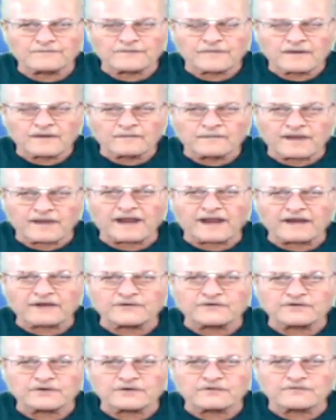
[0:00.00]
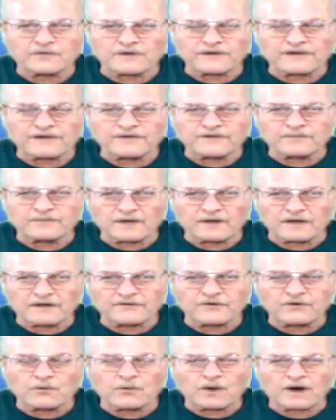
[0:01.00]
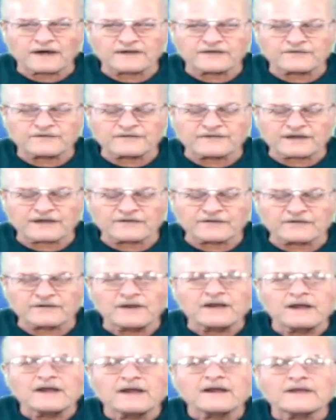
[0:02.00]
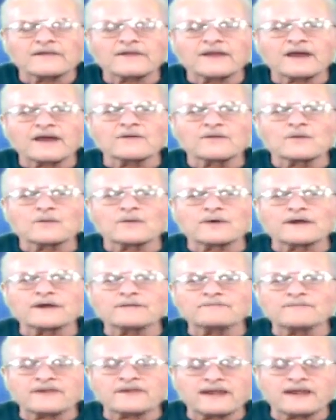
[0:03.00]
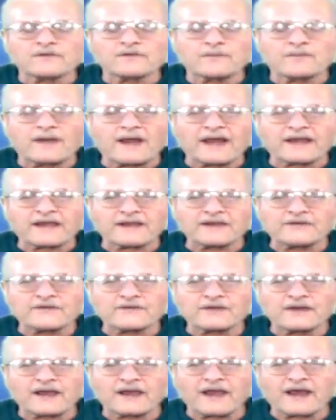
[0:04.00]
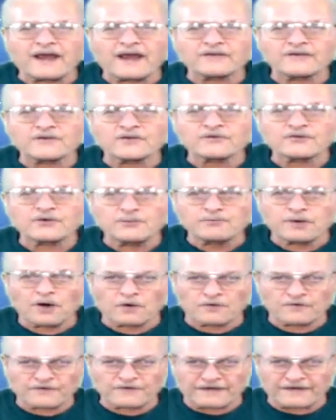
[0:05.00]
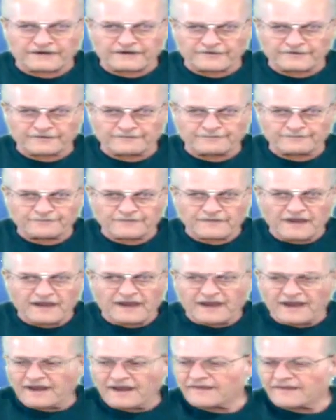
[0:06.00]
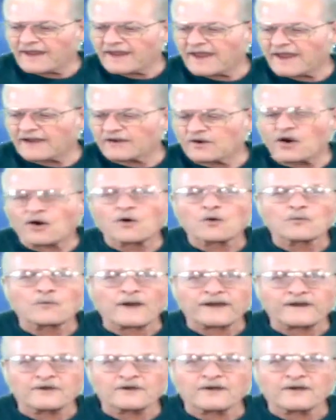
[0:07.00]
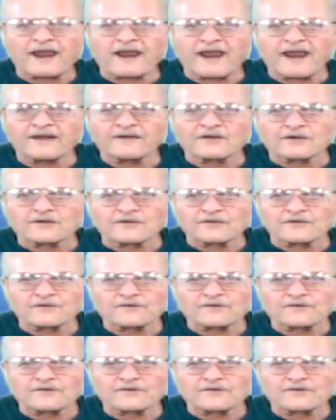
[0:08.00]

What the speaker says: page for these two walking sticks. The other package had 2 poles in it, and they had regular handles.